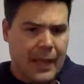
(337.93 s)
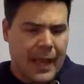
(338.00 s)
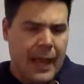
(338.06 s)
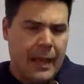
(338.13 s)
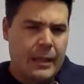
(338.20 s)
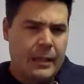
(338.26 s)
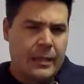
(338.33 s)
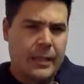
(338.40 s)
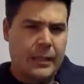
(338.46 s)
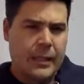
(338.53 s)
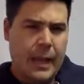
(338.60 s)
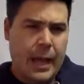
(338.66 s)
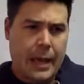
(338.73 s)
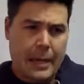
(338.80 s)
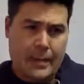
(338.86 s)
And just
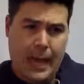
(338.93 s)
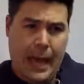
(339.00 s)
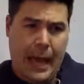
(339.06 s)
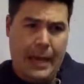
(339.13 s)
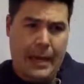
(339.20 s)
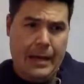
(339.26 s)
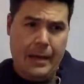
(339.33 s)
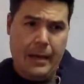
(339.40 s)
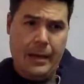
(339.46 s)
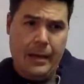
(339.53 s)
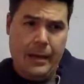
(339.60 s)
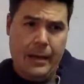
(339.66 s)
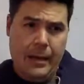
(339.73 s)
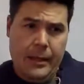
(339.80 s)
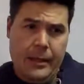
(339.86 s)
like that
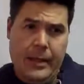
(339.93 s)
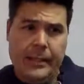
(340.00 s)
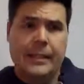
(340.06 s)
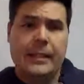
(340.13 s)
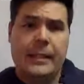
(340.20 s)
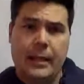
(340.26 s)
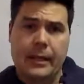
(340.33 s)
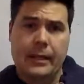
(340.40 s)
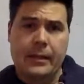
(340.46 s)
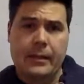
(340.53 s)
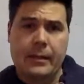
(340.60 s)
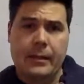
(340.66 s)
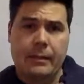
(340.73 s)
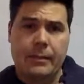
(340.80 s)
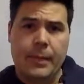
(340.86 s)

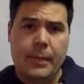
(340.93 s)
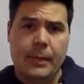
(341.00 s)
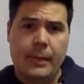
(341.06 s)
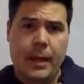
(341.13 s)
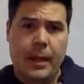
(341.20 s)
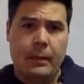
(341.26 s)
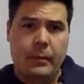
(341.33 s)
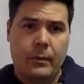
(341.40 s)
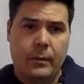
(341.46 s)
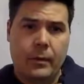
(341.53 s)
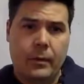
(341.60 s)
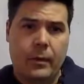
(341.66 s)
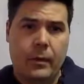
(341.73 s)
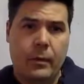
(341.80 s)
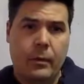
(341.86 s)
dissonance of being like,
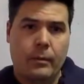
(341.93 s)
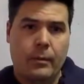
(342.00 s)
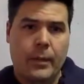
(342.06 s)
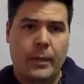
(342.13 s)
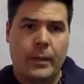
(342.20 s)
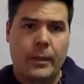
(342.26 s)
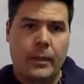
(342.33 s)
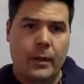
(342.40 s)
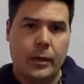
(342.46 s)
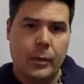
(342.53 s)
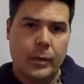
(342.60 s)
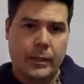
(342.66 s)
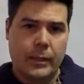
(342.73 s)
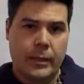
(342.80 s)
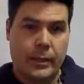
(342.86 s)
oh, but he
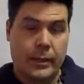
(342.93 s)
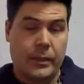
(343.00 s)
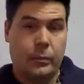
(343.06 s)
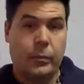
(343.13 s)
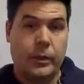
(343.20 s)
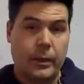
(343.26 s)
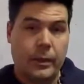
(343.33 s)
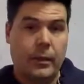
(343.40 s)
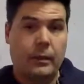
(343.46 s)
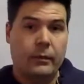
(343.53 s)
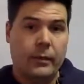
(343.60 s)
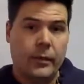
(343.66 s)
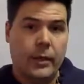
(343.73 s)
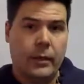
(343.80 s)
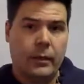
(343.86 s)
goes to this really
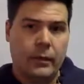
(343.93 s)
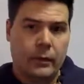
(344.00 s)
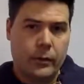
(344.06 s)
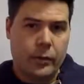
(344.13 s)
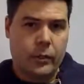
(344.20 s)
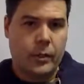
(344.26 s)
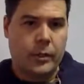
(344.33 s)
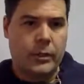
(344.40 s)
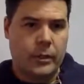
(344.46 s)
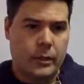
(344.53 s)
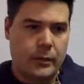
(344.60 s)
evangelical church.